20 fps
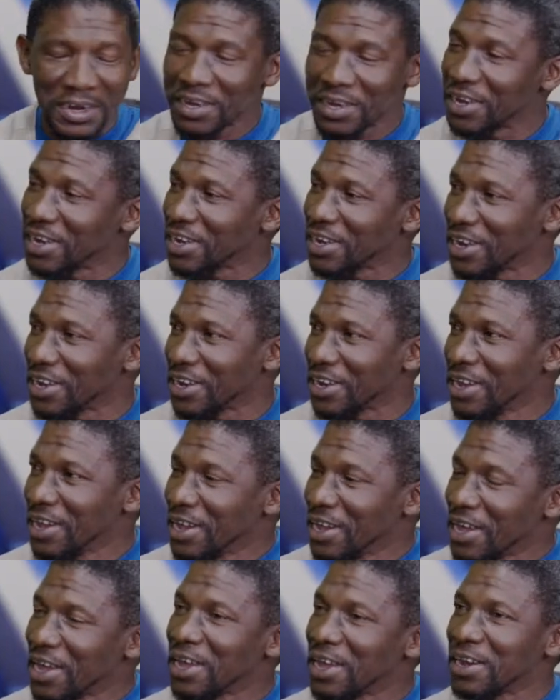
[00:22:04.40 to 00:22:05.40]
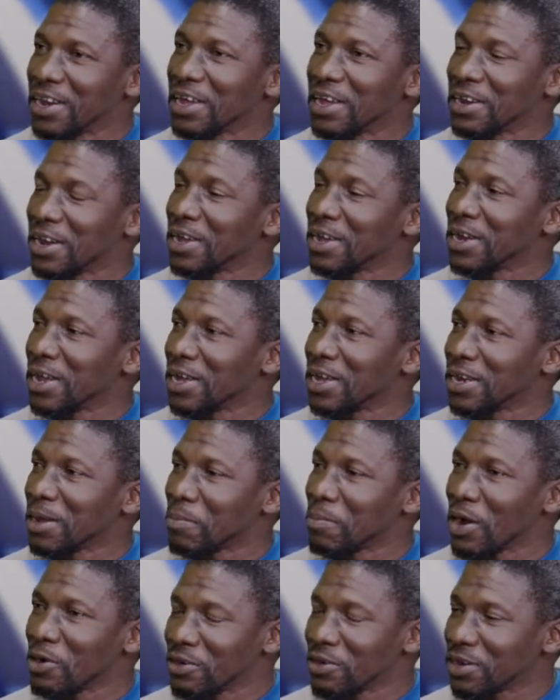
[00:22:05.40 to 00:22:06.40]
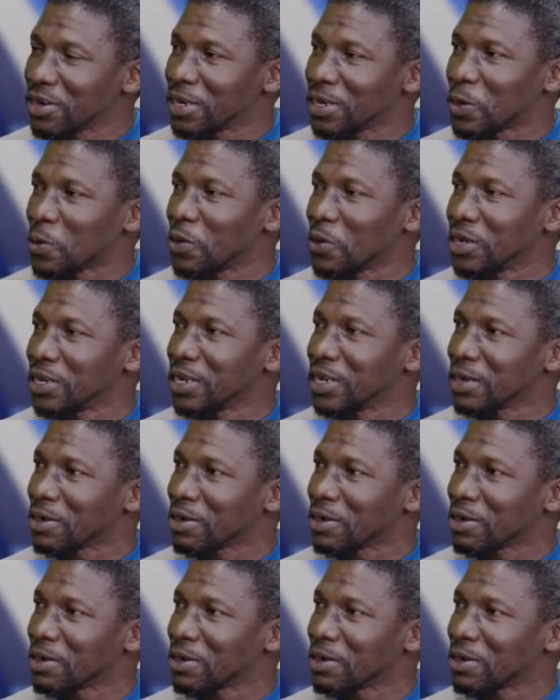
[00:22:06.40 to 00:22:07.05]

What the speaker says: in a boundary or in a